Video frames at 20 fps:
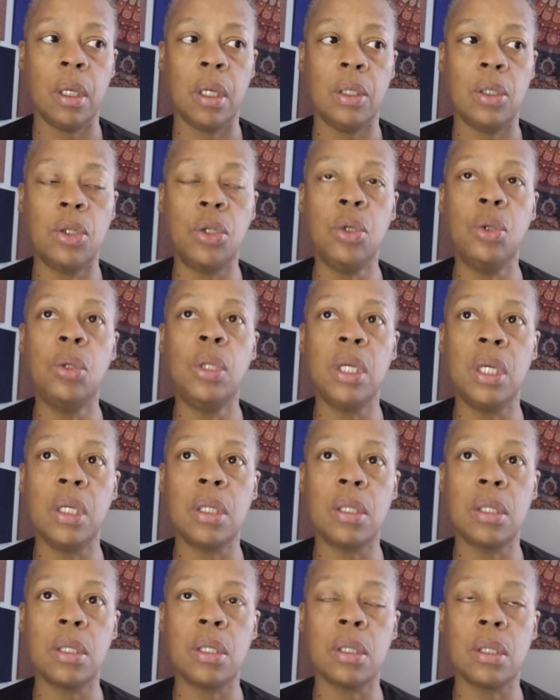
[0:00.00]
and do
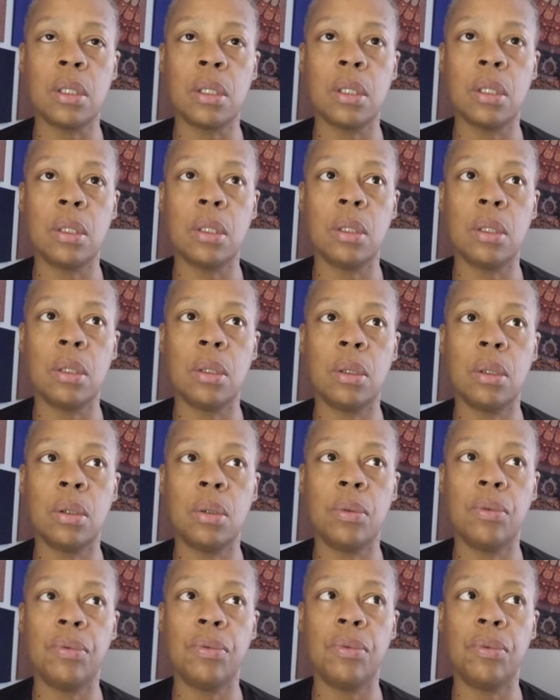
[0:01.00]
this
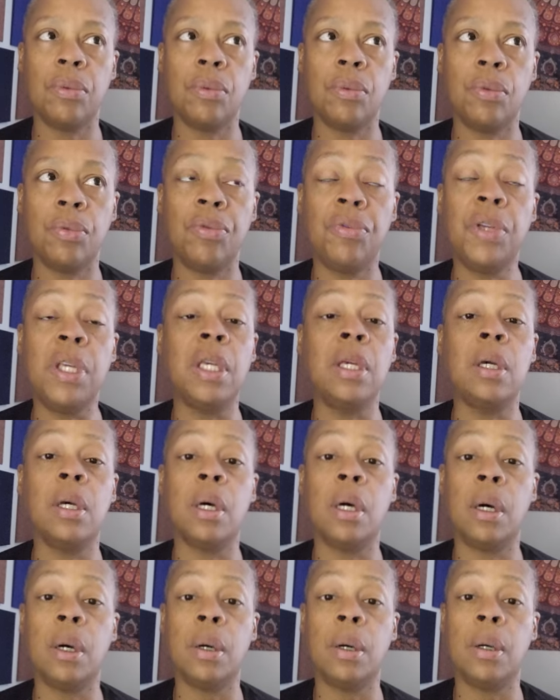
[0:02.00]

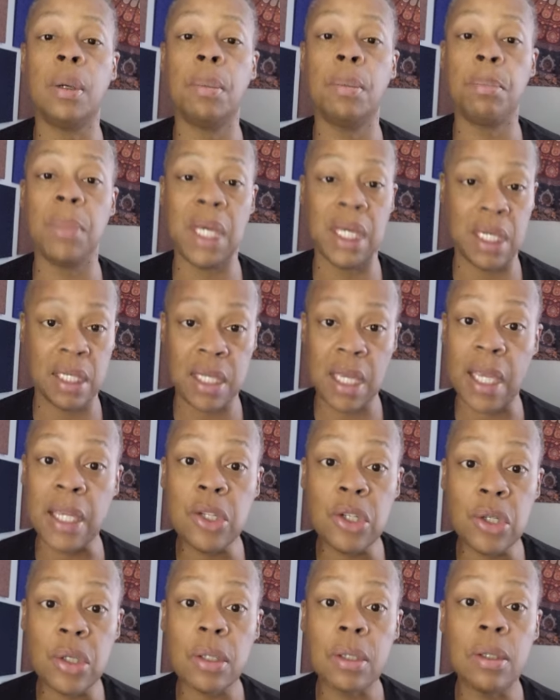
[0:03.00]
via
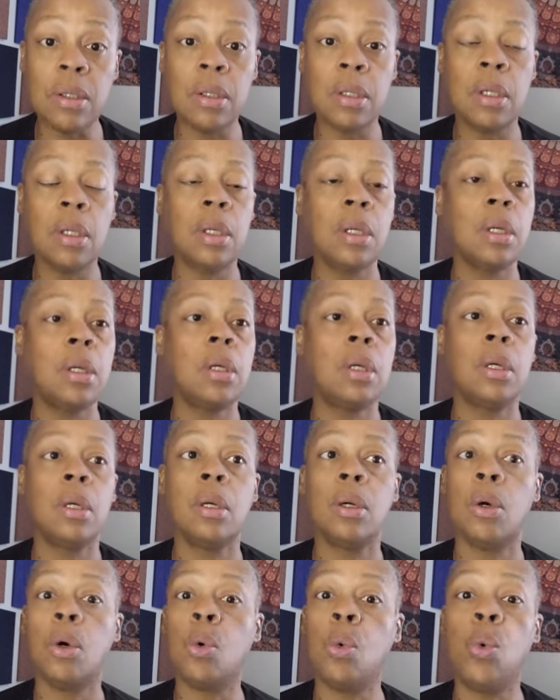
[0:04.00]
meditation.
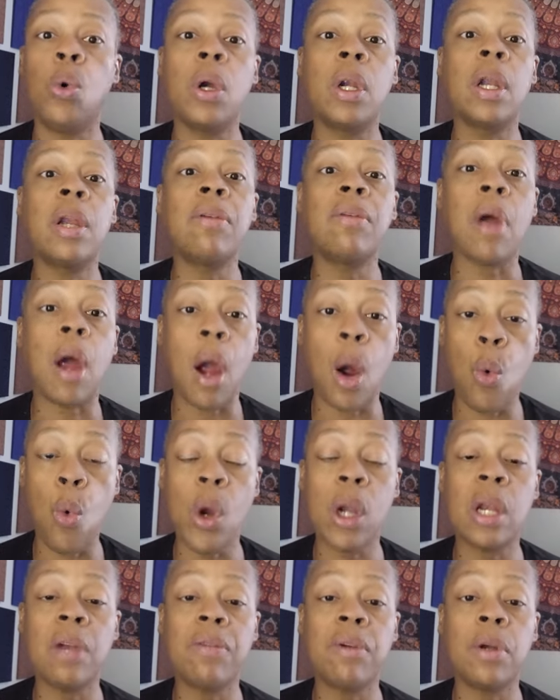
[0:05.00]

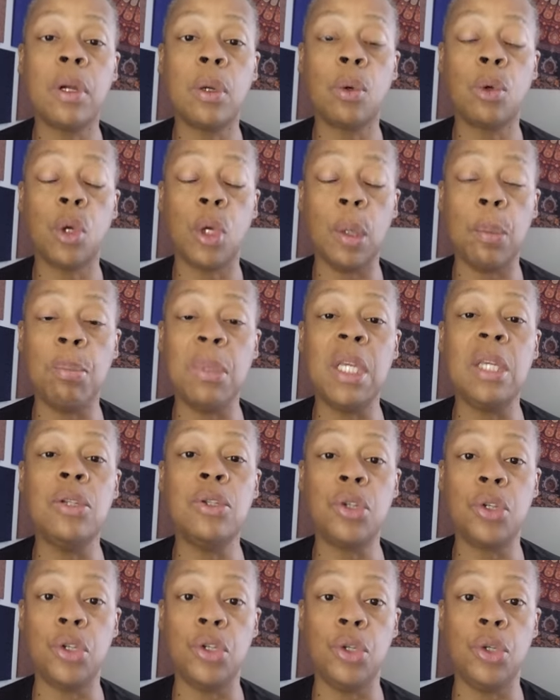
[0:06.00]
Whatever it
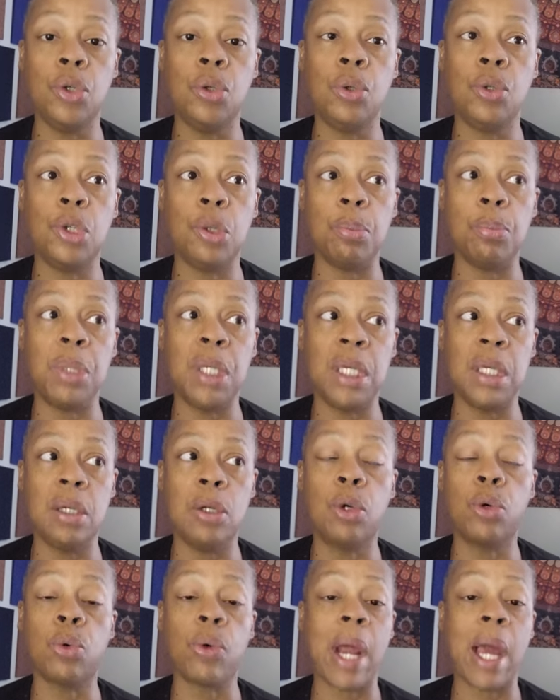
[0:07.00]
means to you to be
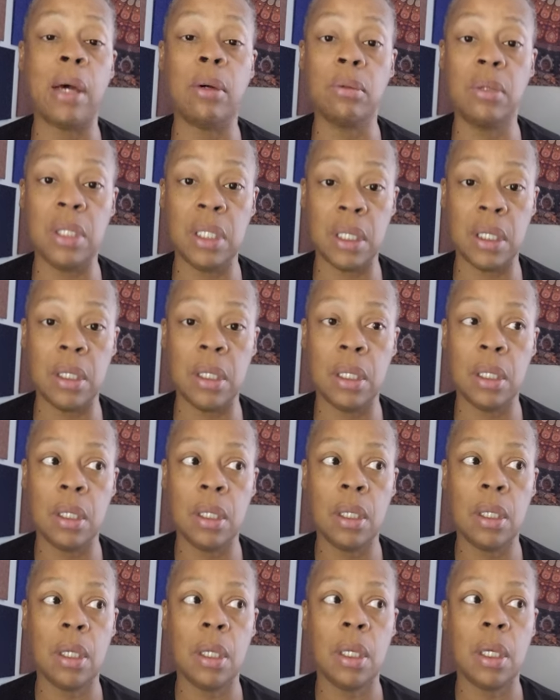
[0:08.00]
grounded
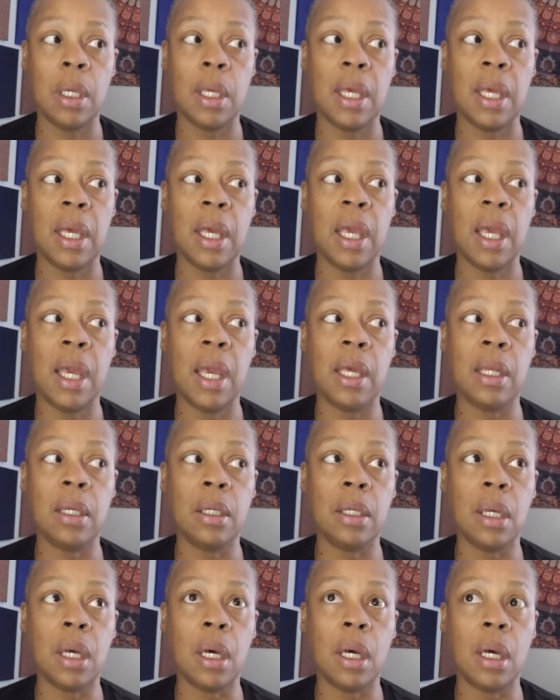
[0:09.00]

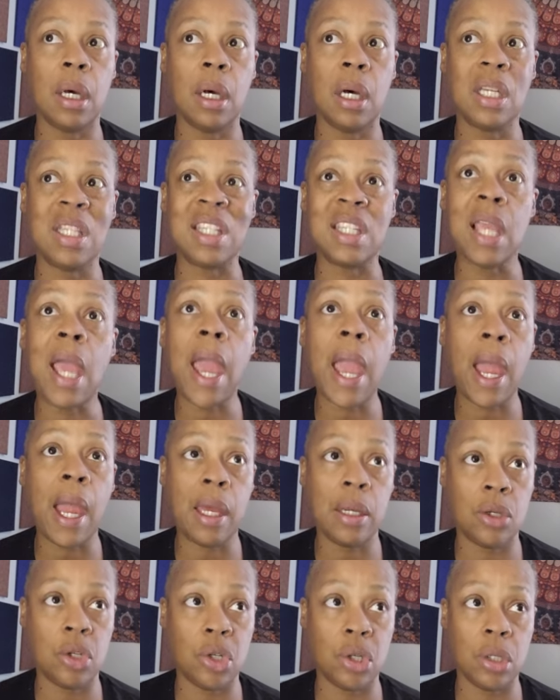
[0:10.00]
and
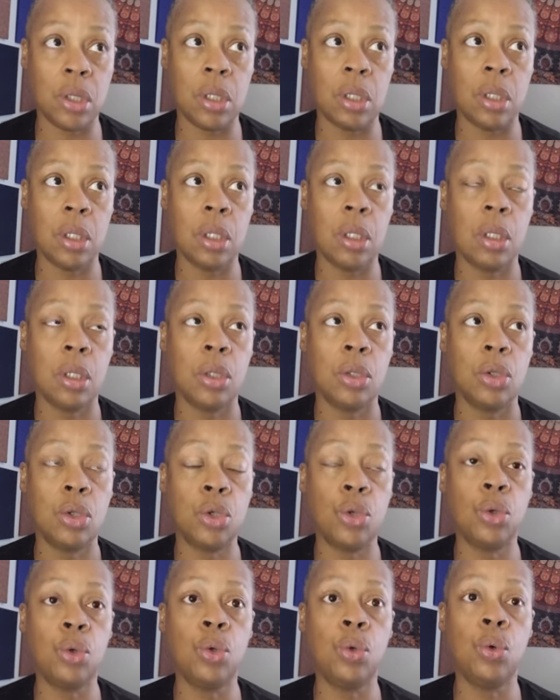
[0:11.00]
attached
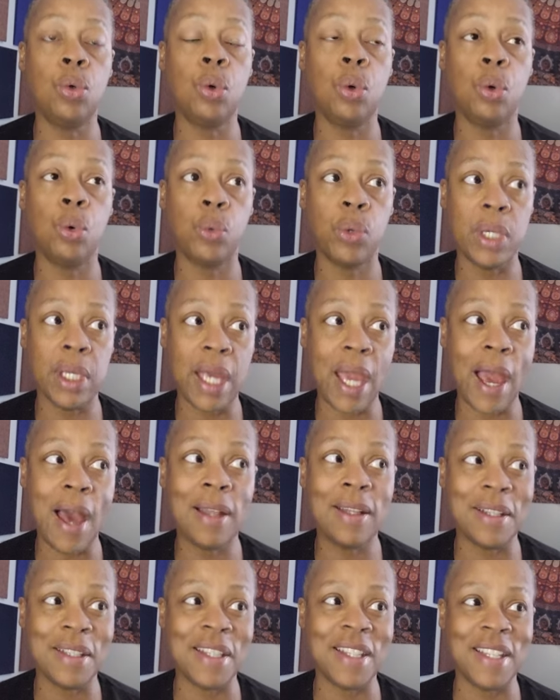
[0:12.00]
to
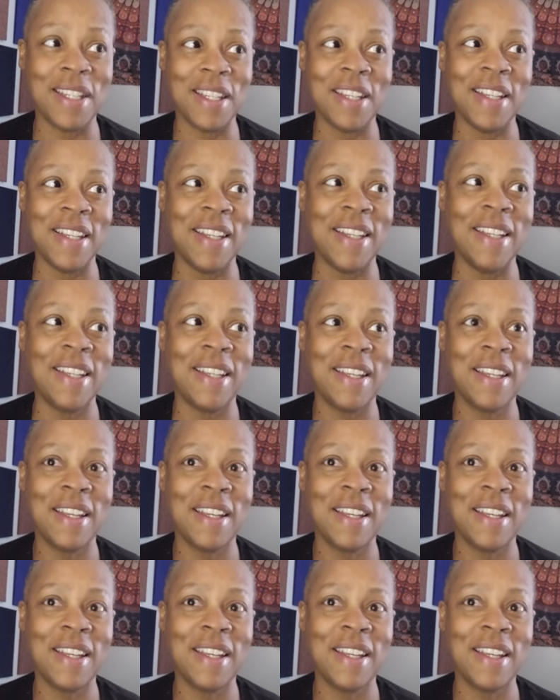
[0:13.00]
reality.